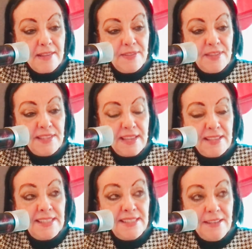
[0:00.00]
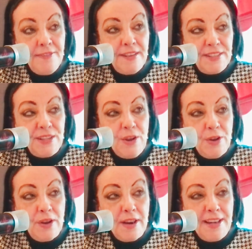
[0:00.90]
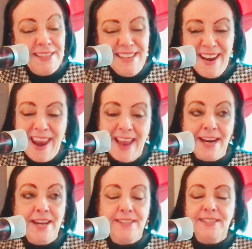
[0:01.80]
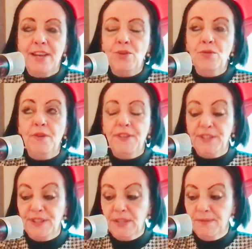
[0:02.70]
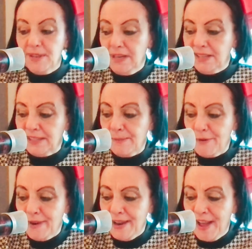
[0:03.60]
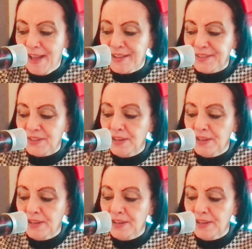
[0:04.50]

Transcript: this a silver circle and it's in a necklace and i don't know this is something lisa marie had